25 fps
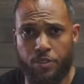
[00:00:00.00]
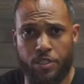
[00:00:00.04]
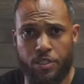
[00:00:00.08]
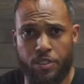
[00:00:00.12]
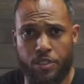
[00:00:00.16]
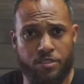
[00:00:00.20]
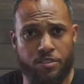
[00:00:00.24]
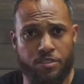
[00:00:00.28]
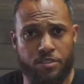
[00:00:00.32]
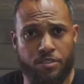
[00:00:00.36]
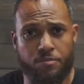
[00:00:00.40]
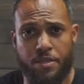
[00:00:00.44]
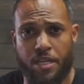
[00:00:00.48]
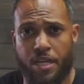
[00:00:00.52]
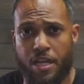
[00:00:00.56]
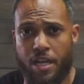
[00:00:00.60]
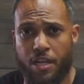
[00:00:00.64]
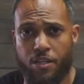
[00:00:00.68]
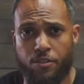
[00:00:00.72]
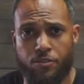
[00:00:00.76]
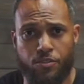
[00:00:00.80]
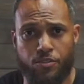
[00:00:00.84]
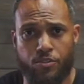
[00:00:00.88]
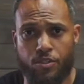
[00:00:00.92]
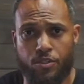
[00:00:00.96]
my house,
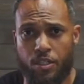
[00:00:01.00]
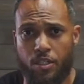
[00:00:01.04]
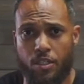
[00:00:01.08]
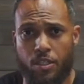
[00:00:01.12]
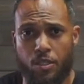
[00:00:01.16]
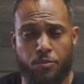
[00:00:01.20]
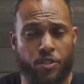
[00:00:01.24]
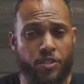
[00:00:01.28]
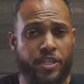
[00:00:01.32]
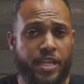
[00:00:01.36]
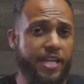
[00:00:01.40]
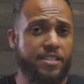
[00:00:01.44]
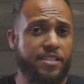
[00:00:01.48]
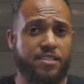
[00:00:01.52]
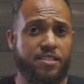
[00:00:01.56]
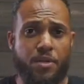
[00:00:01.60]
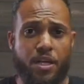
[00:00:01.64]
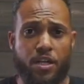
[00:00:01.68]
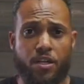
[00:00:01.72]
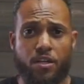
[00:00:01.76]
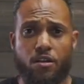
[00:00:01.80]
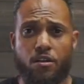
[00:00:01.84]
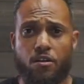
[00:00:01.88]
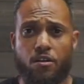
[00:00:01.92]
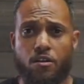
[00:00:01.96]
put gas in my
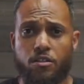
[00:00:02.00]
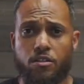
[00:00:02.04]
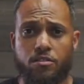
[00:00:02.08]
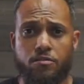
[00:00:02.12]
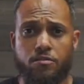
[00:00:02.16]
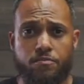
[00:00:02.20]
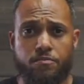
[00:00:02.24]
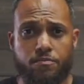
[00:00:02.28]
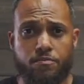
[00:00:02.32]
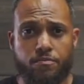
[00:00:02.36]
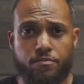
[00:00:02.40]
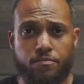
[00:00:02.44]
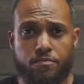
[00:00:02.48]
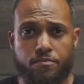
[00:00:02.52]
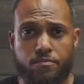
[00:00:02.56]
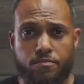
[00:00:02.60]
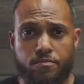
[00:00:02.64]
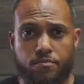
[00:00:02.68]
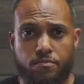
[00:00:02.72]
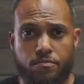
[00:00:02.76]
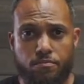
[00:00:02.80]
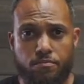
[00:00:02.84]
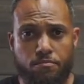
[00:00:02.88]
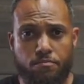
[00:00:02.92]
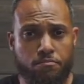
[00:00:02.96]
car?
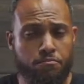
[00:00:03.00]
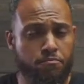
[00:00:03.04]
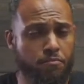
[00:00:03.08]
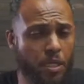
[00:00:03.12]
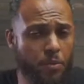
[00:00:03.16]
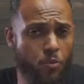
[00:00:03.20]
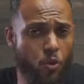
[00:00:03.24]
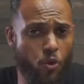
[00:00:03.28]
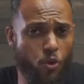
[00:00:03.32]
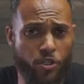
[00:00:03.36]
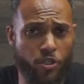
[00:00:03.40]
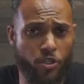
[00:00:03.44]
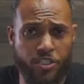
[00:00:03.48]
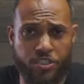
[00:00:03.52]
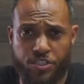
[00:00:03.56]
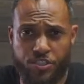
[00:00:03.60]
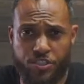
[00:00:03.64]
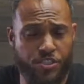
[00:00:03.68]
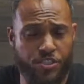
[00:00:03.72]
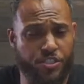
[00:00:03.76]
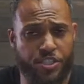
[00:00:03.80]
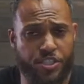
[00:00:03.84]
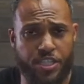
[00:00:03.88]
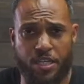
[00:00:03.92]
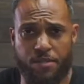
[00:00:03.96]
My mortgage is
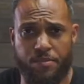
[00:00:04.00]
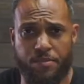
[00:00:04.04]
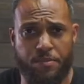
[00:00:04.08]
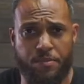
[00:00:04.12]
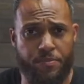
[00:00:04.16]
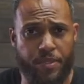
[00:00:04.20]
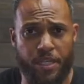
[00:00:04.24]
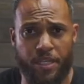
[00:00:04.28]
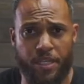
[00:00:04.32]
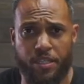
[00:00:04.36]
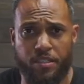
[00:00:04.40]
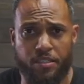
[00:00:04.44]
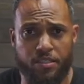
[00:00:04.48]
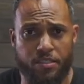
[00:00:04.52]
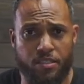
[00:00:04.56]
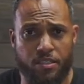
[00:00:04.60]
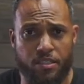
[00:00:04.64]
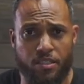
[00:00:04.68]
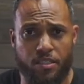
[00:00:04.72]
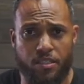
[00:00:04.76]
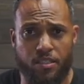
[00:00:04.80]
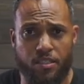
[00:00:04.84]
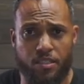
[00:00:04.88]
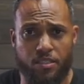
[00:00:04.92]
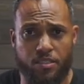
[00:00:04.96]
just going to be paid
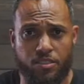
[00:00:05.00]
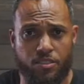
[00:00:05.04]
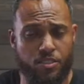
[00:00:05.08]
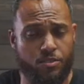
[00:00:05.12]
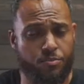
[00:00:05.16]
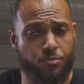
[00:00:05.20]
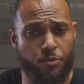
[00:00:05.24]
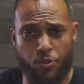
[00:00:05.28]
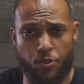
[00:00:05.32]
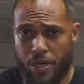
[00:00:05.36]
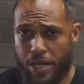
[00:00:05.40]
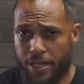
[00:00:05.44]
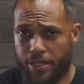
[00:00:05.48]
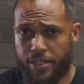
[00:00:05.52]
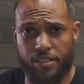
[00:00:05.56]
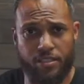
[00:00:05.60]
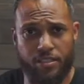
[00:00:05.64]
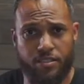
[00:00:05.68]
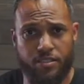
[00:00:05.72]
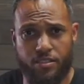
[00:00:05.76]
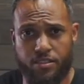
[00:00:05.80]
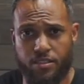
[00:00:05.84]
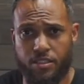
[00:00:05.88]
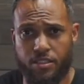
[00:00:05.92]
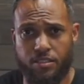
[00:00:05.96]
just
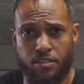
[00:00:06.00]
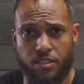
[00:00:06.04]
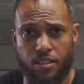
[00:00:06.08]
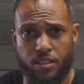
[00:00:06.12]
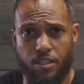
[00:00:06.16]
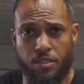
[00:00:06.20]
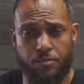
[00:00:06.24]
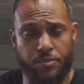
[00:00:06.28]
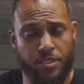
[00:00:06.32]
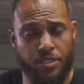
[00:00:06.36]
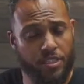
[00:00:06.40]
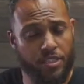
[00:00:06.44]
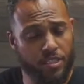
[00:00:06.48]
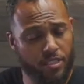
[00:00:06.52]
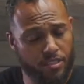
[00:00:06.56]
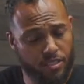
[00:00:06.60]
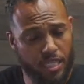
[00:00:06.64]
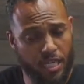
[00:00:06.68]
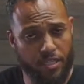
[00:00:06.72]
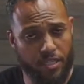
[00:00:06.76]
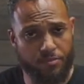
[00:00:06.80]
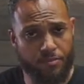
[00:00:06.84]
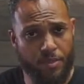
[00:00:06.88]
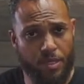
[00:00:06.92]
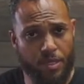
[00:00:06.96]
miraculously because
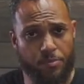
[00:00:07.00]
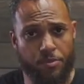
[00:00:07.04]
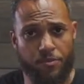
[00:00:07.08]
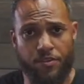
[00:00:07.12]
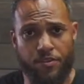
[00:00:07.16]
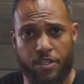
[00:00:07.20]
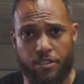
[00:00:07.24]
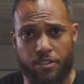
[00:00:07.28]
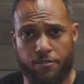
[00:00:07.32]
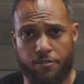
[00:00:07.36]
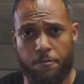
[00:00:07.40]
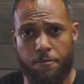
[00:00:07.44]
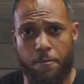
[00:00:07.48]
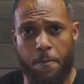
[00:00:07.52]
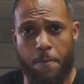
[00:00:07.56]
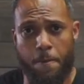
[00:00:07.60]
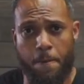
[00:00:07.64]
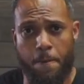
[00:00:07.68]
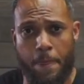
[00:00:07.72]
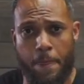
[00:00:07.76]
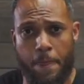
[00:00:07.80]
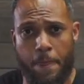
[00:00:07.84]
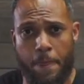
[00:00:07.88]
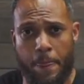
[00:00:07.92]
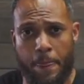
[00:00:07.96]
God is my provider.
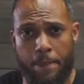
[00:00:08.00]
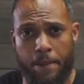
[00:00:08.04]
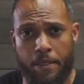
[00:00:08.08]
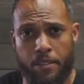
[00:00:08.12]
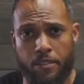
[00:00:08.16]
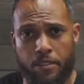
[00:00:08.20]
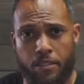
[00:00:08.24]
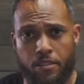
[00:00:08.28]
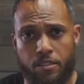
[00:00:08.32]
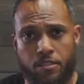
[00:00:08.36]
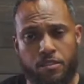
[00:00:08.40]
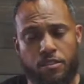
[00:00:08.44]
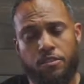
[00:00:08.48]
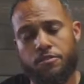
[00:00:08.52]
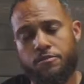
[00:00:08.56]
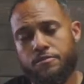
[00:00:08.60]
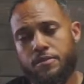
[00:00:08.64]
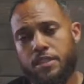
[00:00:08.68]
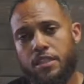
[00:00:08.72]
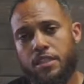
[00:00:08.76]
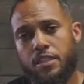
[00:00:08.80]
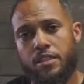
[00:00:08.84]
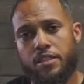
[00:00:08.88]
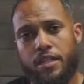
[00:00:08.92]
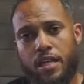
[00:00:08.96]
No,
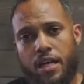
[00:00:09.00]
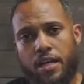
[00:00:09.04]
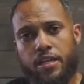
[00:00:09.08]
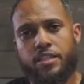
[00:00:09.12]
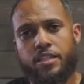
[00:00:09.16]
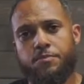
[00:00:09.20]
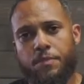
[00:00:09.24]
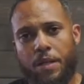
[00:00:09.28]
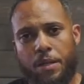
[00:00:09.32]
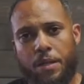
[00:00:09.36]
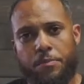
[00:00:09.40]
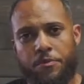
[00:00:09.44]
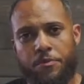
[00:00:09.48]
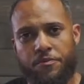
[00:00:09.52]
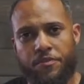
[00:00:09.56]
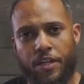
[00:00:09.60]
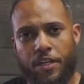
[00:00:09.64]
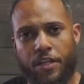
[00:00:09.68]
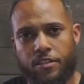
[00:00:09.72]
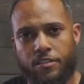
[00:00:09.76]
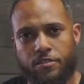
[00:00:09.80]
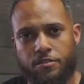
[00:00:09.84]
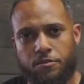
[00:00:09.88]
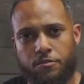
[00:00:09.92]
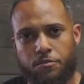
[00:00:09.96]
God is my
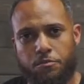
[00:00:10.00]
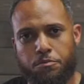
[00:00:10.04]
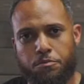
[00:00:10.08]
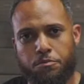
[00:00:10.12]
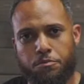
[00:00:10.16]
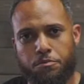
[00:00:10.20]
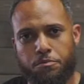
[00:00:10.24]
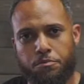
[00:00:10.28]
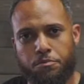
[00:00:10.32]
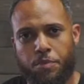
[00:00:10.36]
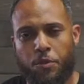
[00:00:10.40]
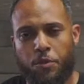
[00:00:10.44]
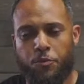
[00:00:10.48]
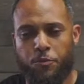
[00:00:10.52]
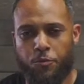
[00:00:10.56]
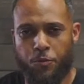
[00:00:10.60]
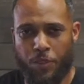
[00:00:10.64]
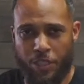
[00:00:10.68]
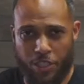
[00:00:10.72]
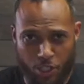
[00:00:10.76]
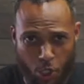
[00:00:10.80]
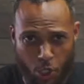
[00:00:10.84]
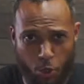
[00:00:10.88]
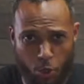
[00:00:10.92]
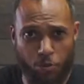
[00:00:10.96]
provider, but we
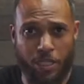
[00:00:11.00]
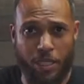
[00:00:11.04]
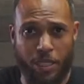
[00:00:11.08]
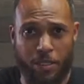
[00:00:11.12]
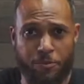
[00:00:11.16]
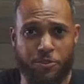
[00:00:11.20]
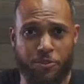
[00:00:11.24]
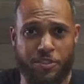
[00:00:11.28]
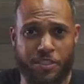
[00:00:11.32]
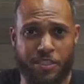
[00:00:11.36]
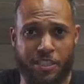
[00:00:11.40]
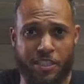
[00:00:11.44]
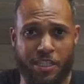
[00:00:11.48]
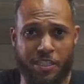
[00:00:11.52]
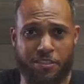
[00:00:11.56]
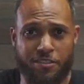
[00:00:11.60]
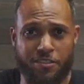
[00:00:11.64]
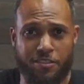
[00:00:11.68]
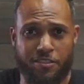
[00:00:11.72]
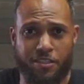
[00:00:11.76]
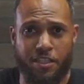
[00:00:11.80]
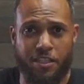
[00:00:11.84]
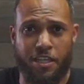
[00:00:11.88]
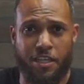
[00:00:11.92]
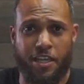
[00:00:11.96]
co-labor together,
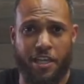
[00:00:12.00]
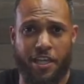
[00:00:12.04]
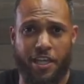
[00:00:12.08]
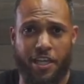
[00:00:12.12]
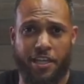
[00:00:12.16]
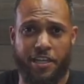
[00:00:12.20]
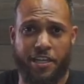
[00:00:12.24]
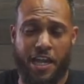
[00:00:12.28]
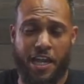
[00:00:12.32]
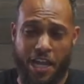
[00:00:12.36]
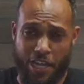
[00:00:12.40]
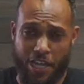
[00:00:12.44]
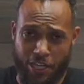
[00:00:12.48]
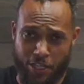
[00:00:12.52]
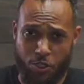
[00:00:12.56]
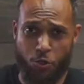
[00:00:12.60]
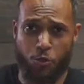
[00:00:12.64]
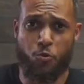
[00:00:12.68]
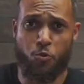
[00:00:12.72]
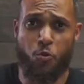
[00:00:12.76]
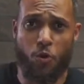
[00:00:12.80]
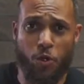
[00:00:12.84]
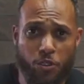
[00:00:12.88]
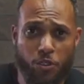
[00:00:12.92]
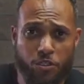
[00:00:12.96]
and I go to
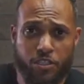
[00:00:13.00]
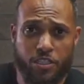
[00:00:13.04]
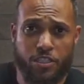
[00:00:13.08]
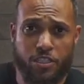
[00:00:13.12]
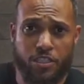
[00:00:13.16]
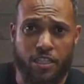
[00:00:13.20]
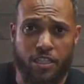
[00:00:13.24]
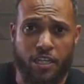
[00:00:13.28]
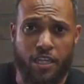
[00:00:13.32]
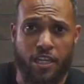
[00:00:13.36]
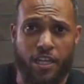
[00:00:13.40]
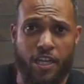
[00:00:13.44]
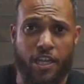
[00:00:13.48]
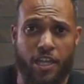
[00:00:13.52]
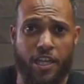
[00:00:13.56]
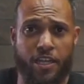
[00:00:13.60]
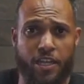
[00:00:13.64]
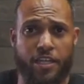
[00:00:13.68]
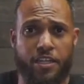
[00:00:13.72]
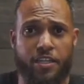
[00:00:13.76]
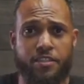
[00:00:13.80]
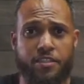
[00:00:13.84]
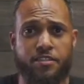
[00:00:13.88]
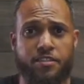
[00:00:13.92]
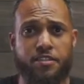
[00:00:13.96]
work,
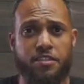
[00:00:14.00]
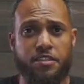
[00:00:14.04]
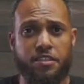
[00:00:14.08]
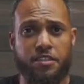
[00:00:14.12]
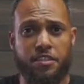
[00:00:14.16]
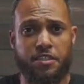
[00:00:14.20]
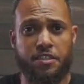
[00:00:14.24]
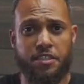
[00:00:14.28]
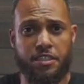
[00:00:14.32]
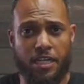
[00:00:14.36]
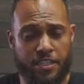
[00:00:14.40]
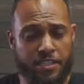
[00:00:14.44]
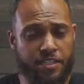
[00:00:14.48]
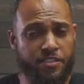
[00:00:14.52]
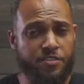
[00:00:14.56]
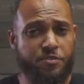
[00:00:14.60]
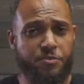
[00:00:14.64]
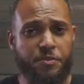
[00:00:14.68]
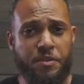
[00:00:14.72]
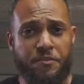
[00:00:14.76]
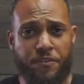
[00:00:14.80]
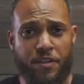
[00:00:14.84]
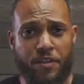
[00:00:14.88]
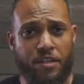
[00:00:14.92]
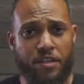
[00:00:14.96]
and God gives
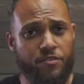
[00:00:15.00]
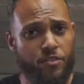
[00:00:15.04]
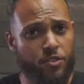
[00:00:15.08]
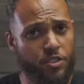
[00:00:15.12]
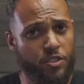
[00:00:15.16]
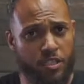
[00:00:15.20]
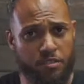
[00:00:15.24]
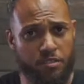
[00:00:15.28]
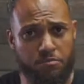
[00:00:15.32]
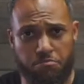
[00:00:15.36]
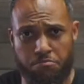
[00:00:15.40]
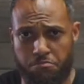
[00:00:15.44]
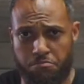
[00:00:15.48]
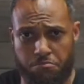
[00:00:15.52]
me favor, and